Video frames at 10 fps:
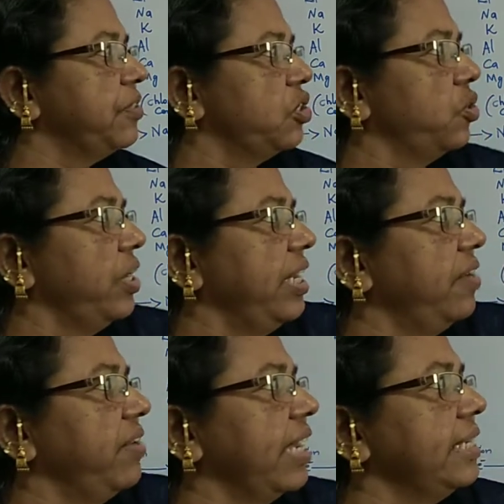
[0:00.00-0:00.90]
So here
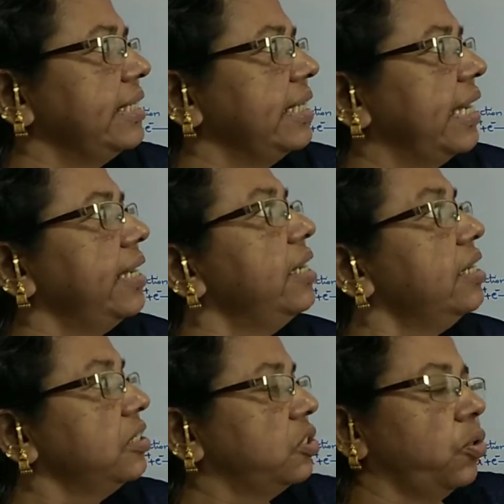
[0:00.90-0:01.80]
we can say that
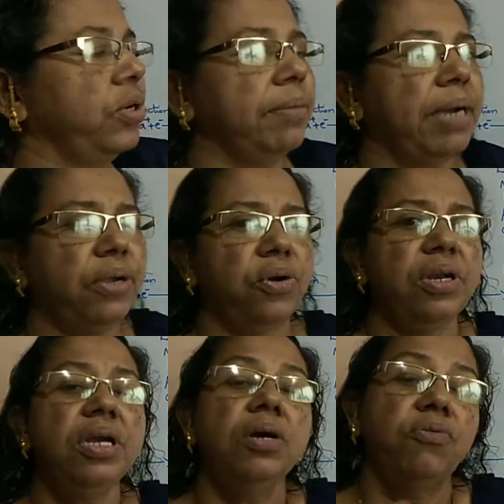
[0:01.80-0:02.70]
sodium ion,
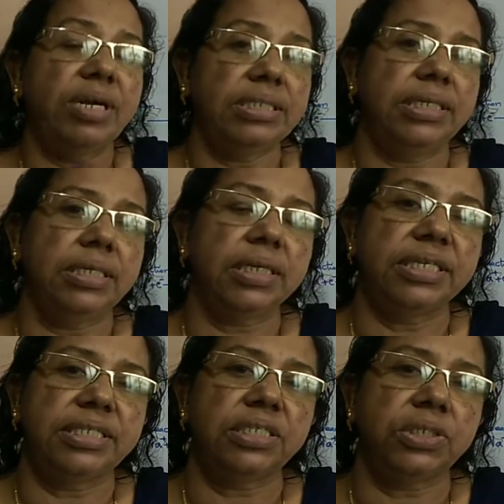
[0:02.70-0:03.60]
once it
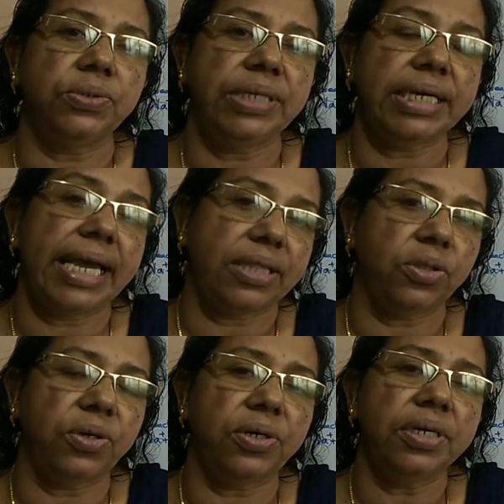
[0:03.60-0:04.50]
reaches to the
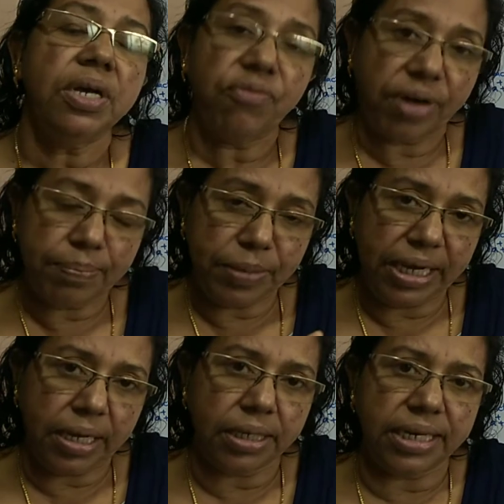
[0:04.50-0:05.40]
cathode, from
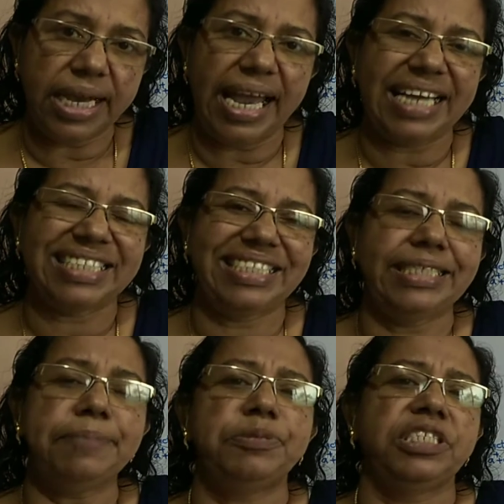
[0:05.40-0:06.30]
there it
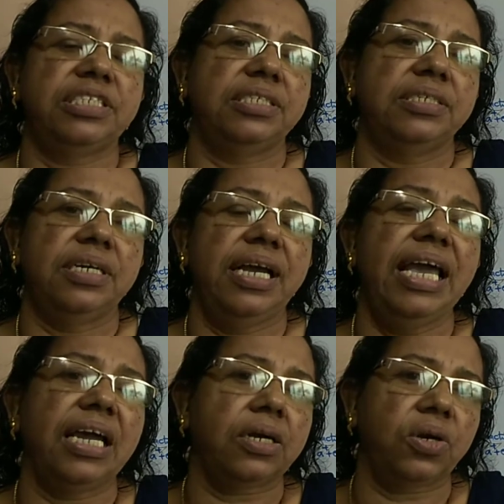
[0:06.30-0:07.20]
accepts
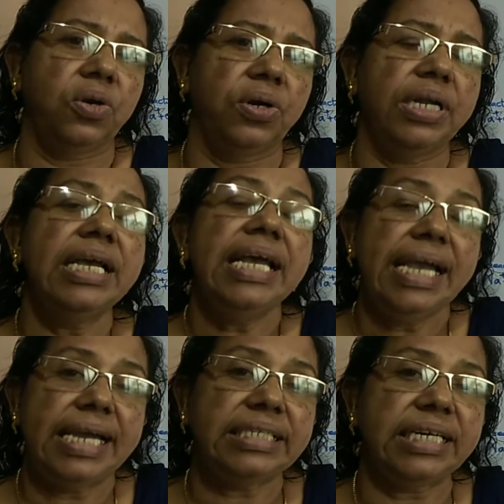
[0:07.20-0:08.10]
electron.
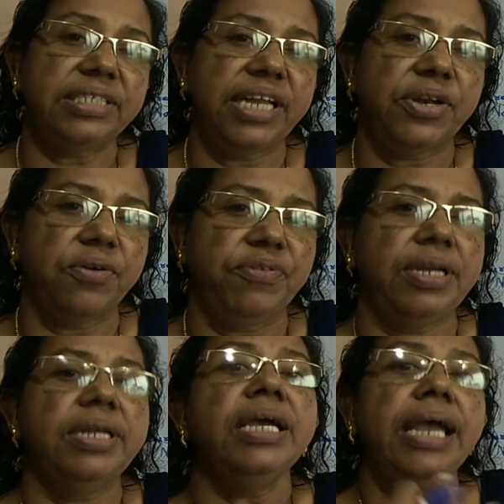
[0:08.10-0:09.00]
As a result of
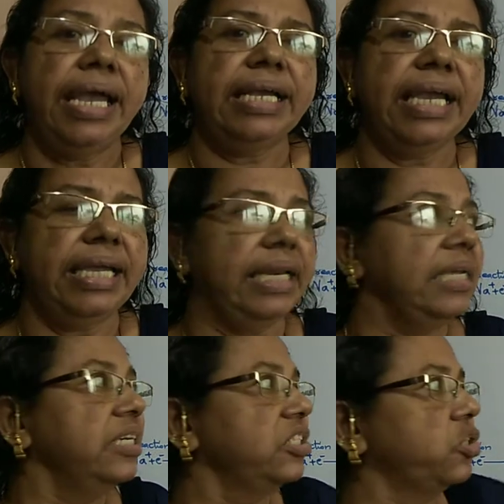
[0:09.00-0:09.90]
it, again
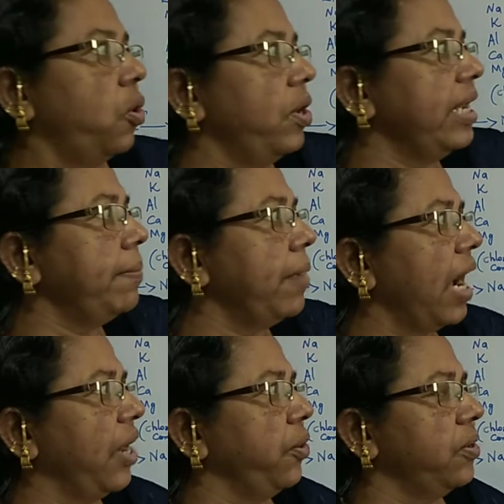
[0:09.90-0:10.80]
sodium
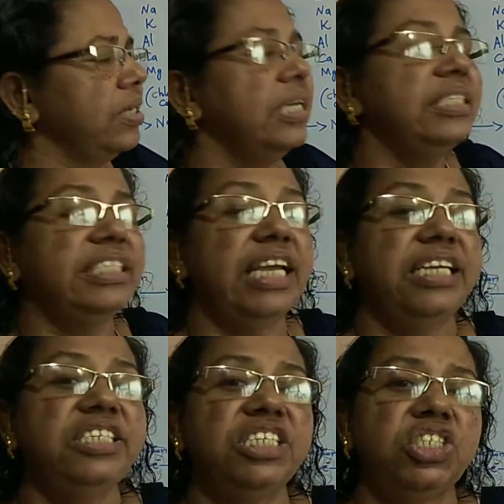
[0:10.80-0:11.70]
ion
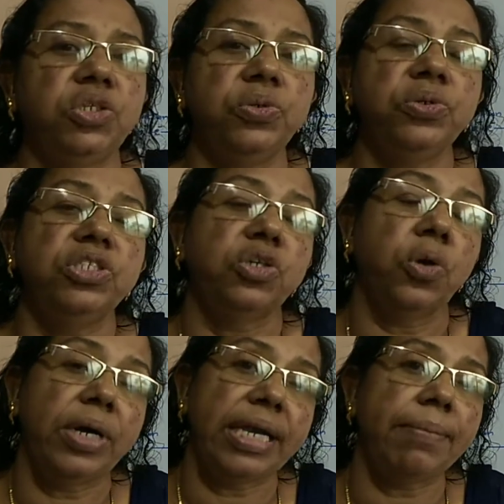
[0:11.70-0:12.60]
changes to
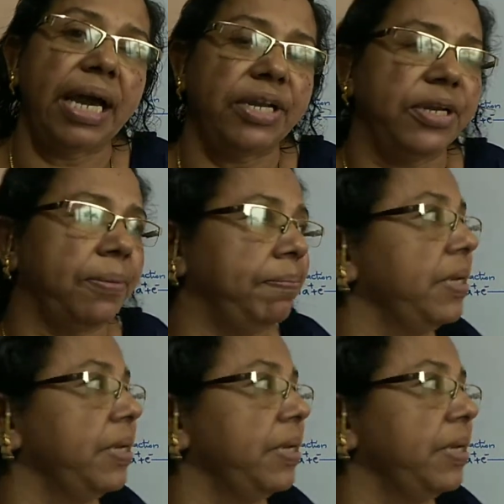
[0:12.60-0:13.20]
sodium atom